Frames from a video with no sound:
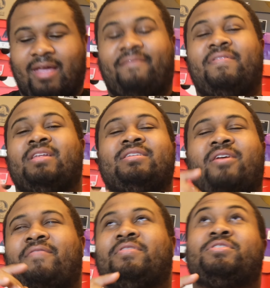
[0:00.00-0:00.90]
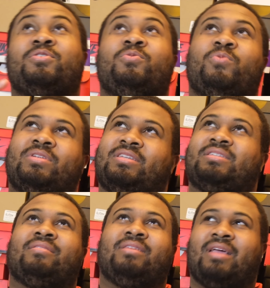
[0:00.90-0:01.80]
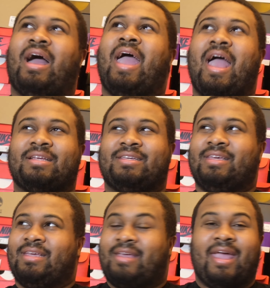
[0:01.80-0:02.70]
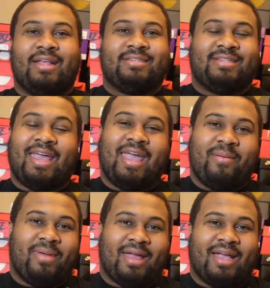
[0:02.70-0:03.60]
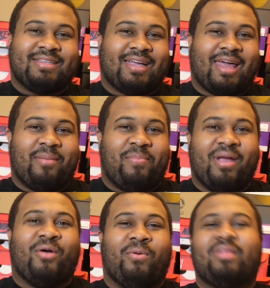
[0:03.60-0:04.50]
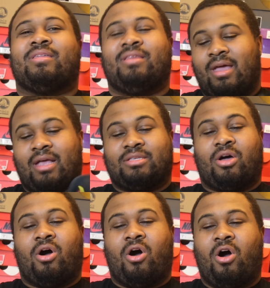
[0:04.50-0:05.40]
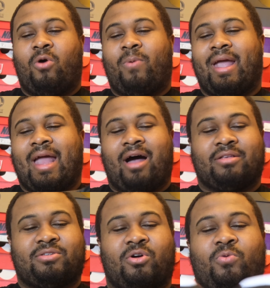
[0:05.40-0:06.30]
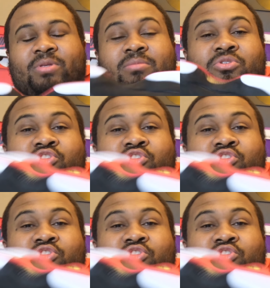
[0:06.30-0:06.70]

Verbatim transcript: And finishing off your shoe, which is something I actually can't stand, but I guess I gotta bear with it. It's an all-white outsole with some